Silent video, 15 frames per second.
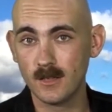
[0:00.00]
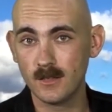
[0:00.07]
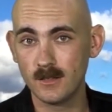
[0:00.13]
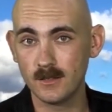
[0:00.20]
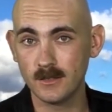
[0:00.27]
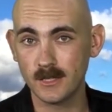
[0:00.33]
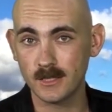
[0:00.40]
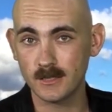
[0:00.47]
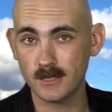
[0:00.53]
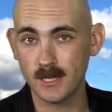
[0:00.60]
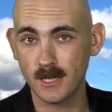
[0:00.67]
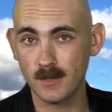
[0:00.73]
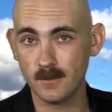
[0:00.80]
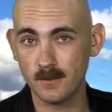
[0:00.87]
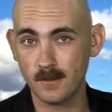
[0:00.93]
Till next
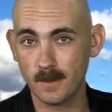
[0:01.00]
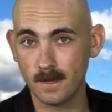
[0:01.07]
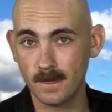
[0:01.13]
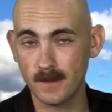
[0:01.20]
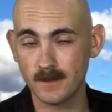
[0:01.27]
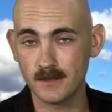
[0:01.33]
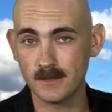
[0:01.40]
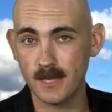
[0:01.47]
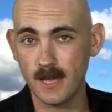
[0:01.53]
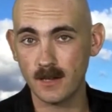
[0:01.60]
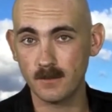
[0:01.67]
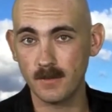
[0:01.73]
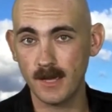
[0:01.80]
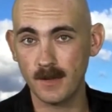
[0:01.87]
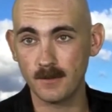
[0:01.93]
time, this is
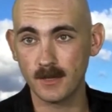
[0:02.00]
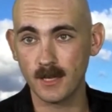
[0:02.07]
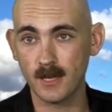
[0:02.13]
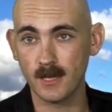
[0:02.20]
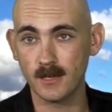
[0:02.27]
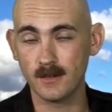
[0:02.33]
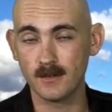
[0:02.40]
Adam Papagan,